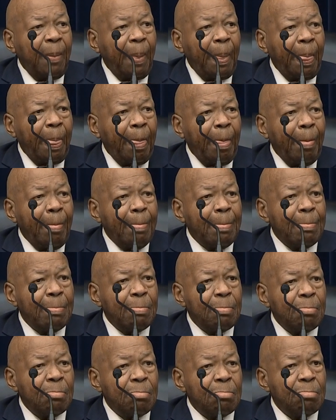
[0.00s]

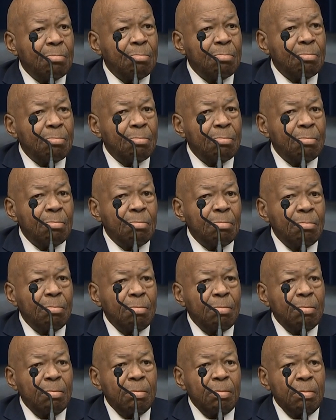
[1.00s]

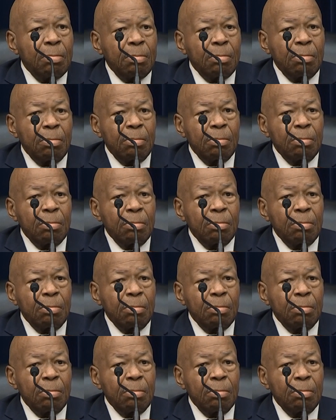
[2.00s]
(silence)